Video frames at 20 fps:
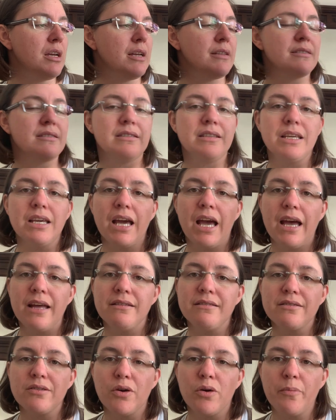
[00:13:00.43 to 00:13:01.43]
It's the
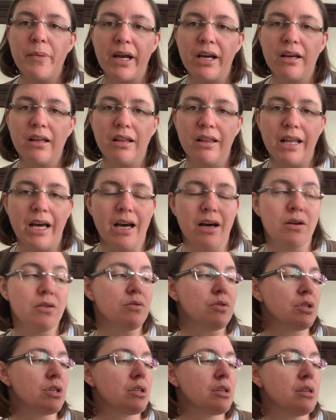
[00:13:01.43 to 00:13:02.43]
Enzo
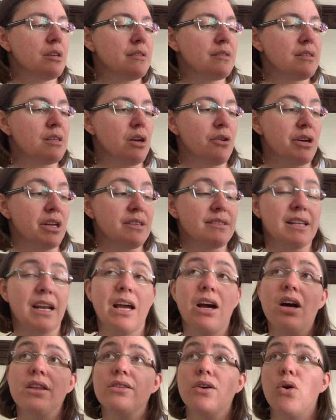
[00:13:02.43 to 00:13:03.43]
Macleod series, and I
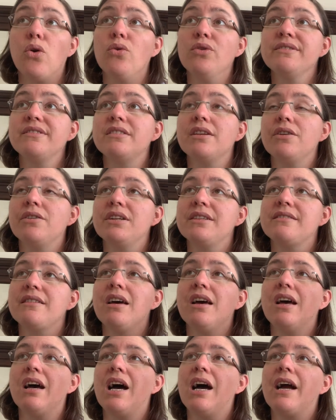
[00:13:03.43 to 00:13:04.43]
got the whole series.
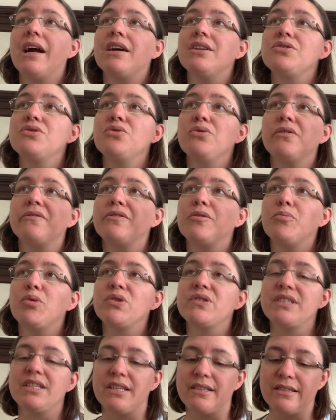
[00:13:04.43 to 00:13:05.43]
I got two of the
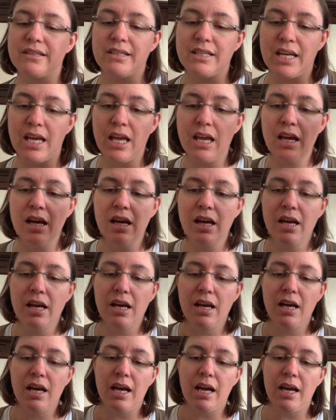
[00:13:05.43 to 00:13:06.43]
books yesterday,
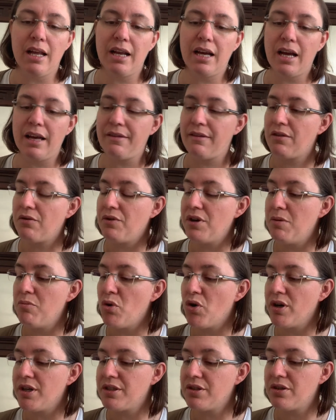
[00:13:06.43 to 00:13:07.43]
and I got three
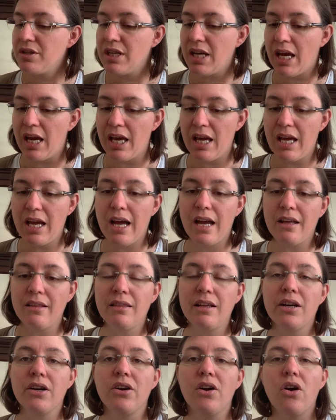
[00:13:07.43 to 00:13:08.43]
more today, and
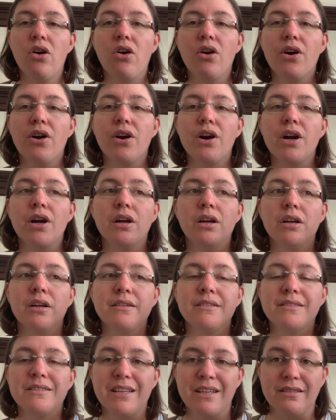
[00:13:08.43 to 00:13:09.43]
there are
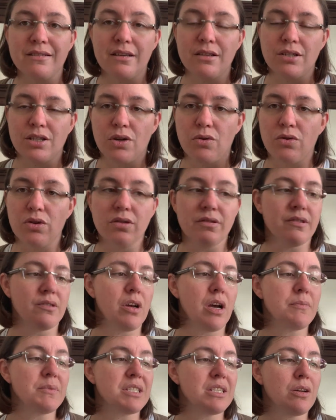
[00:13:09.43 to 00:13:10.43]
six in total. So
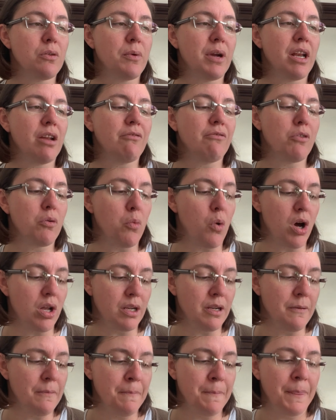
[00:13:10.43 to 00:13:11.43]
I'm still waiting for one.